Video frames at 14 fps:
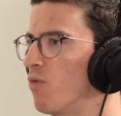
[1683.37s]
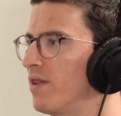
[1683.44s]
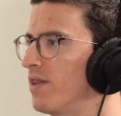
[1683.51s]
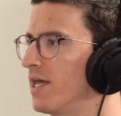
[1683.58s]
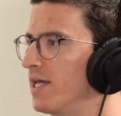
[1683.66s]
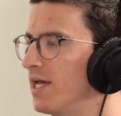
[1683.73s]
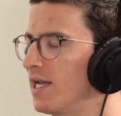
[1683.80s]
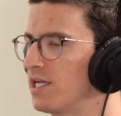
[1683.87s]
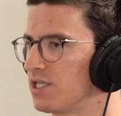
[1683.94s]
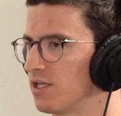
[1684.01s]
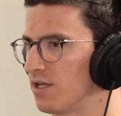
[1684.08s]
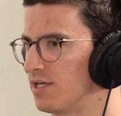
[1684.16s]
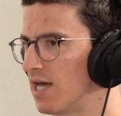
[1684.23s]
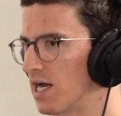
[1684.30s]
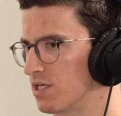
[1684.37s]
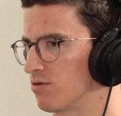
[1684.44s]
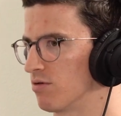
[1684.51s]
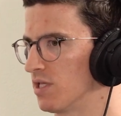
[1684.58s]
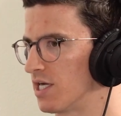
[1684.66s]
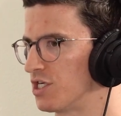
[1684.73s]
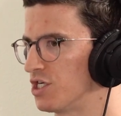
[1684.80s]
when they get into the next
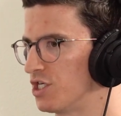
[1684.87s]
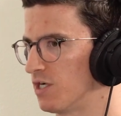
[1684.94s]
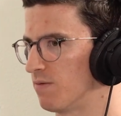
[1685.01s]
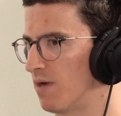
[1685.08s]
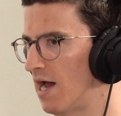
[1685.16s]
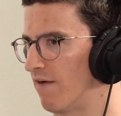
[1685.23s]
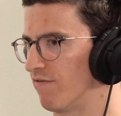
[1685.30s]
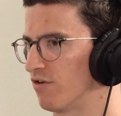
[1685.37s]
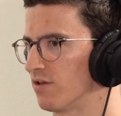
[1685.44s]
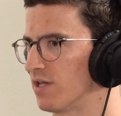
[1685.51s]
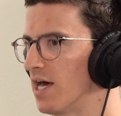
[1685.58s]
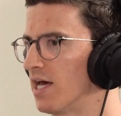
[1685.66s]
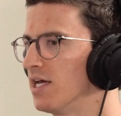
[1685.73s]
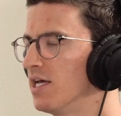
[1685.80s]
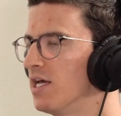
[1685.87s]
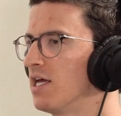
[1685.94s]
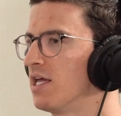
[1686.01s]
relationship after that,